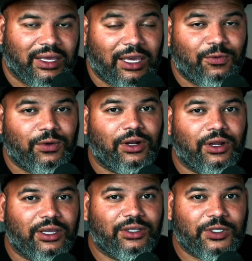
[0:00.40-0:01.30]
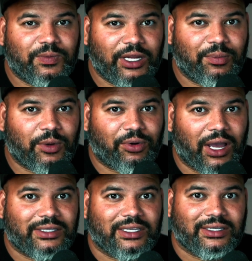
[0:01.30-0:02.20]
If you're looking to speed up your
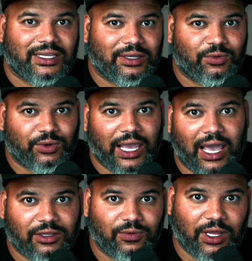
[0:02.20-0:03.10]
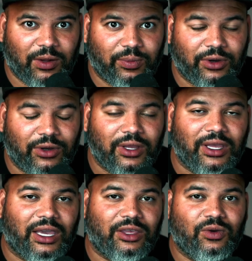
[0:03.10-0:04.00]
process as a React developer
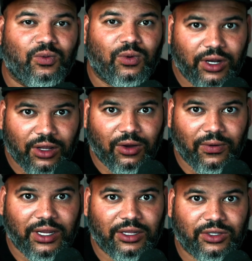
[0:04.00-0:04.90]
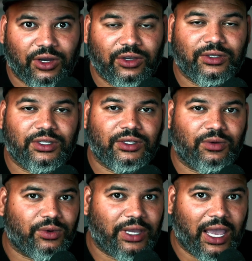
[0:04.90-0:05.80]
and you want to go in and start using some
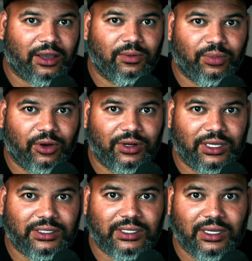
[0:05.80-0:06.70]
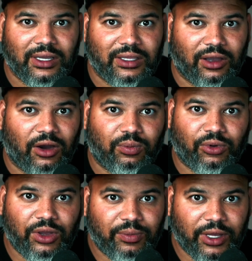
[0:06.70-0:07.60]
React components that are
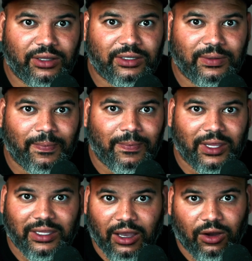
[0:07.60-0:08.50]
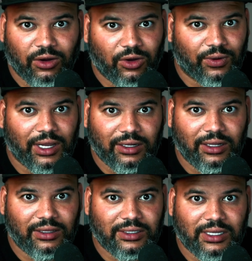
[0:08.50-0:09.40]
pre-built, that are greatly
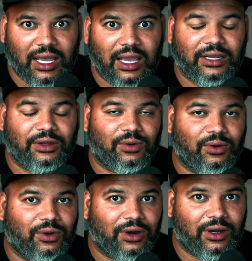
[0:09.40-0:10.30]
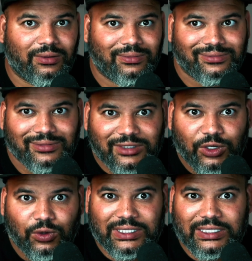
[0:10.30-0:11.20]
designed or, you
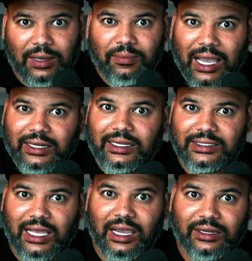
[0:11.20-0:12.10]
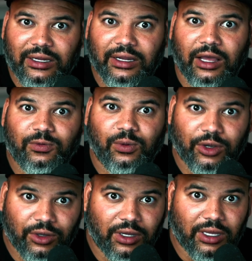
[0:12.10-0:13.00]
know, semi-designed enough where
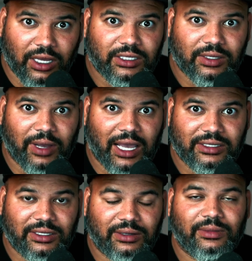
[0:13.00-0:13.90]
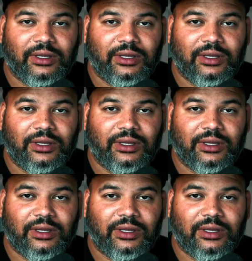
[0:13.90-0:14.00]
you could customize them